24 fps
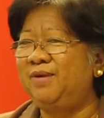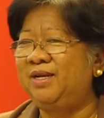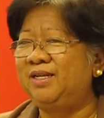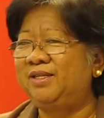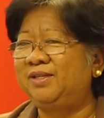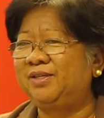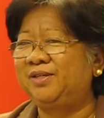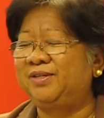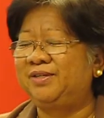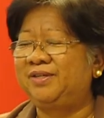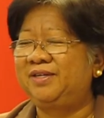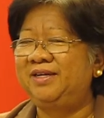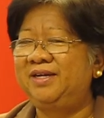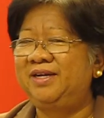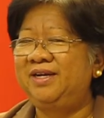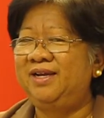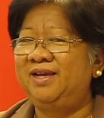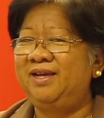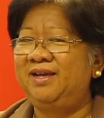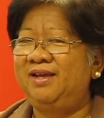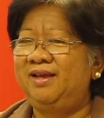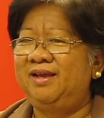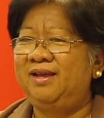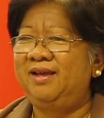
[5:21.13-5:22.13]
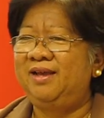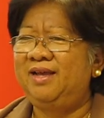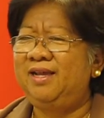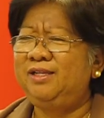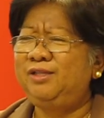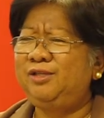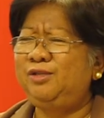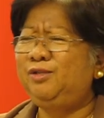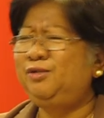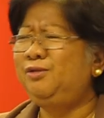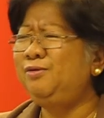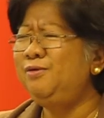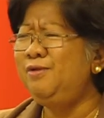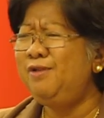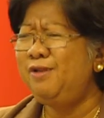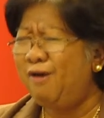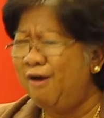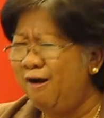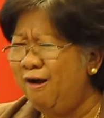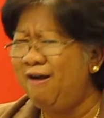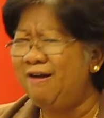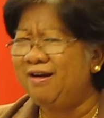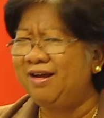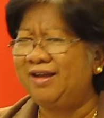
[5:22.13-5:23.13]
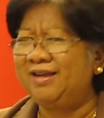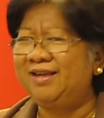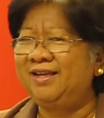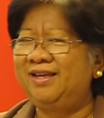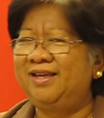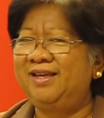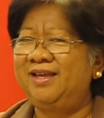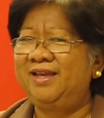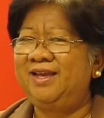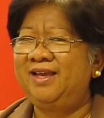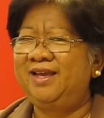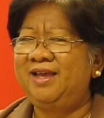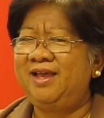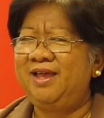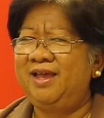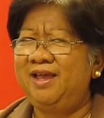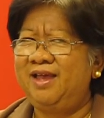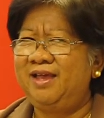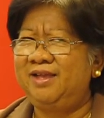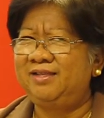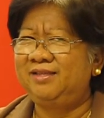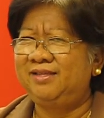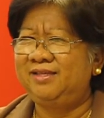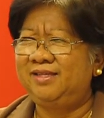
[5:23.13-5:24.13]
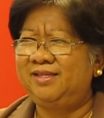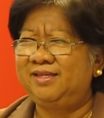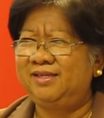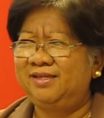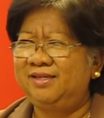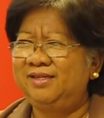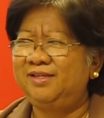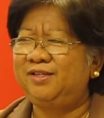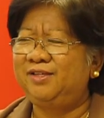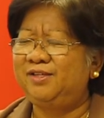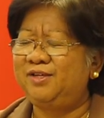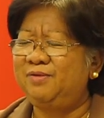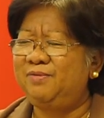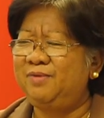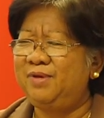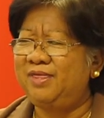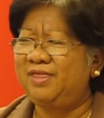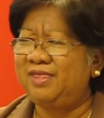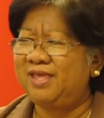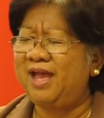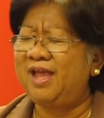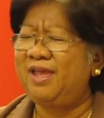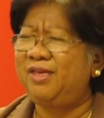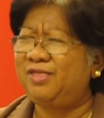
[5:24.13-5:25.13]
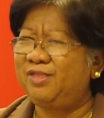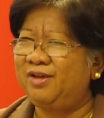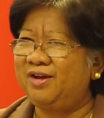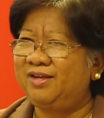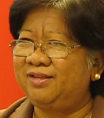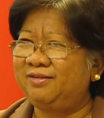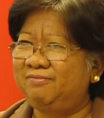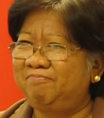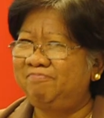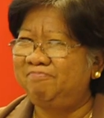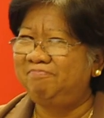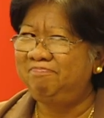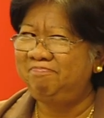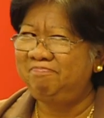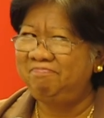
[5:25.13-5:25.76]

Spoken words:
winter. It's too long. And so I thought,